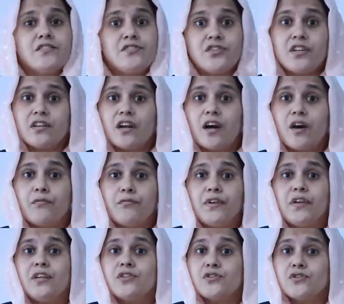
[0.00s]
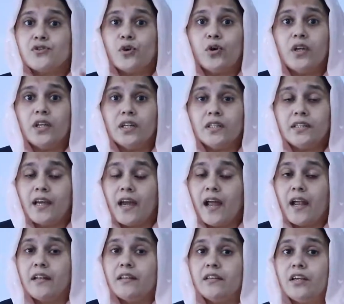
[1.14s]
giraffe is taller
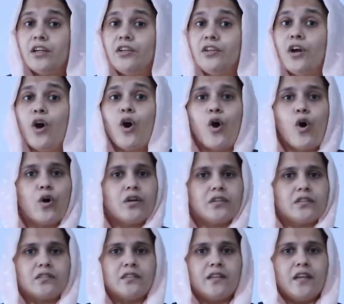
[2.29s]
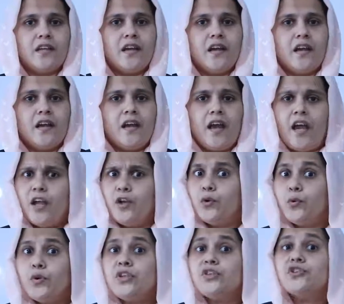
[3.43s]
than the dog. And
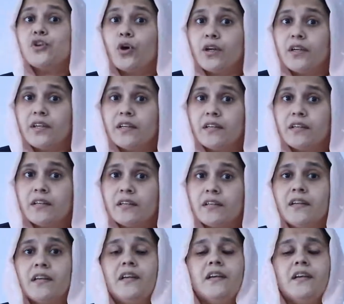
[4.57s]
who is shorter?